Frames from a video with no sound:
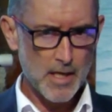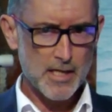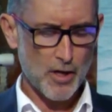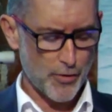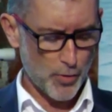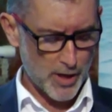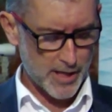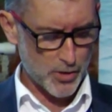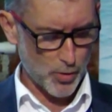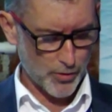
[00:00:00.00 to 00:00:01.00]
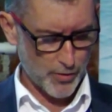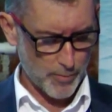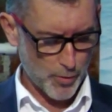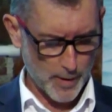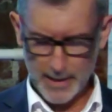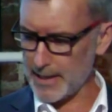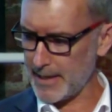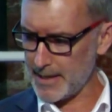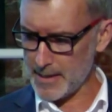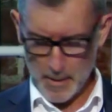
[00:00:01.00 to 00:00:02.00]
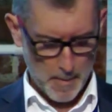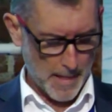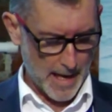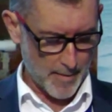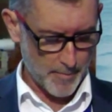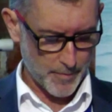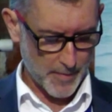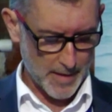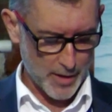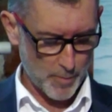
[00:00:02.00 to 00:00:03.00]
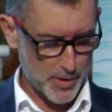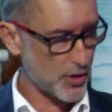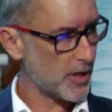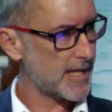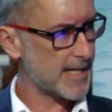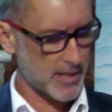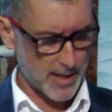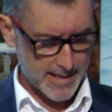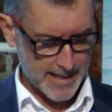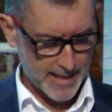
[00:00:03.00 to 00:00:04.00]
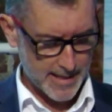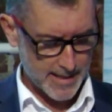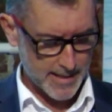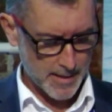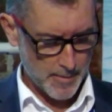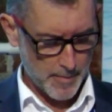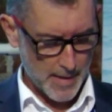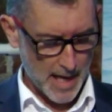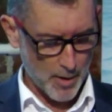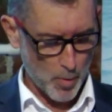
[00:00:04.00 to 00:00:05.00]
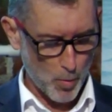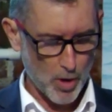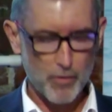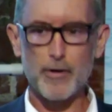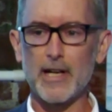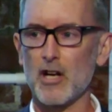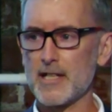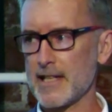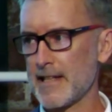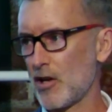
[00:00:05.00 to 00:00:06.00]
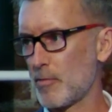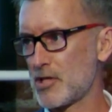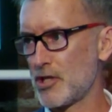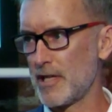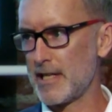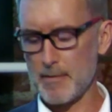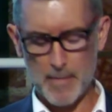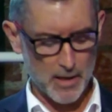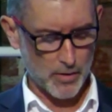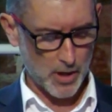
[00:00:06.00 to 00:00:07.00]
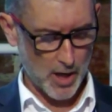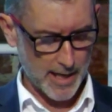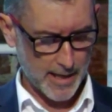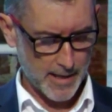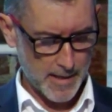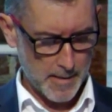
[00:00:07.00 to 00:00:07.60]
So I thought I'd just talk through quickly the opportunity as I see it, what realising that opportunity may look like,